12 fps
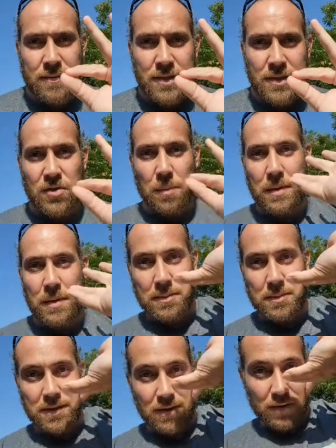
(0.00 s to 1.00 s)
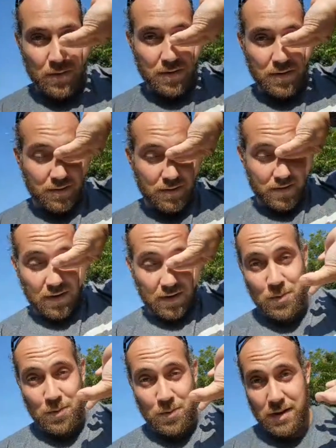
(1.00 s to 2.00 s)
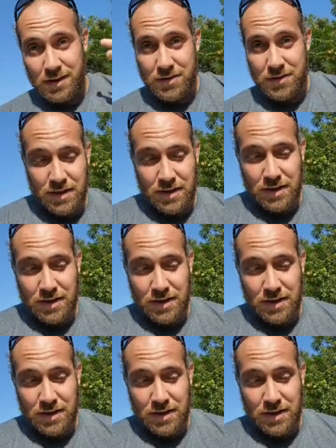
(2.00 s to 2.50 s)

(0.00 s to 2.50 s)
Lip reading: Sometimes they do this.